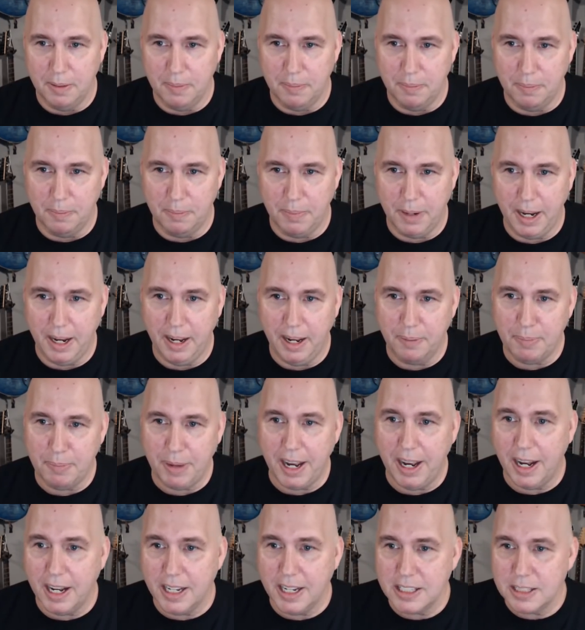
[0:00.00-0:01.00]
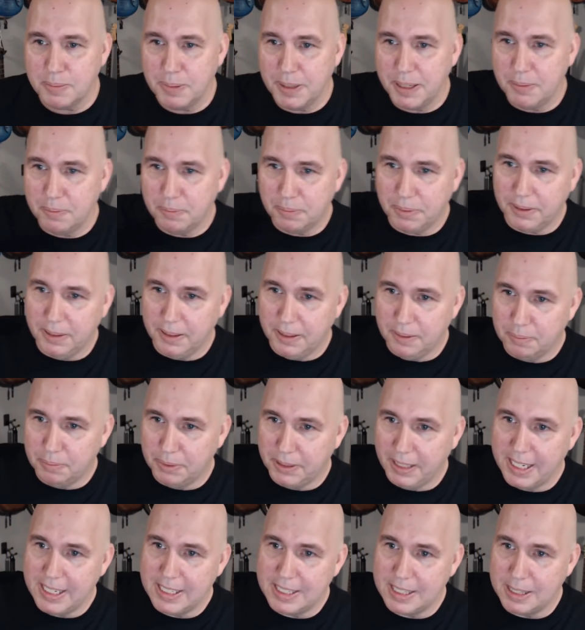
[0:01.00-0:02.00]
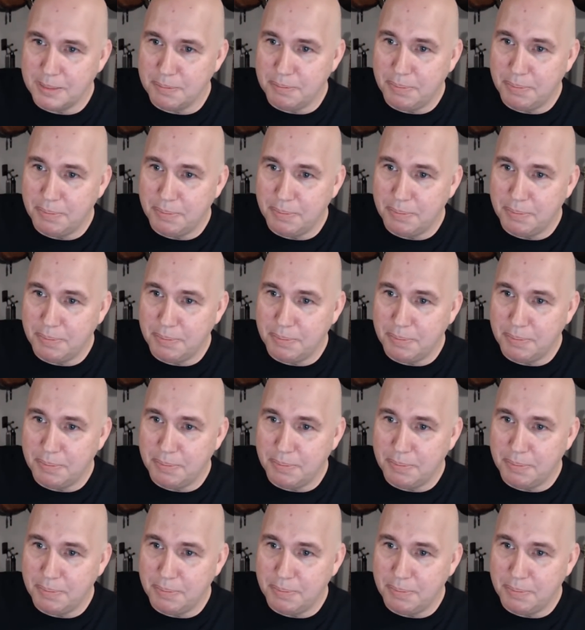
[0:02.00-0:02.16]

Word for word: "My my husband pl- plays the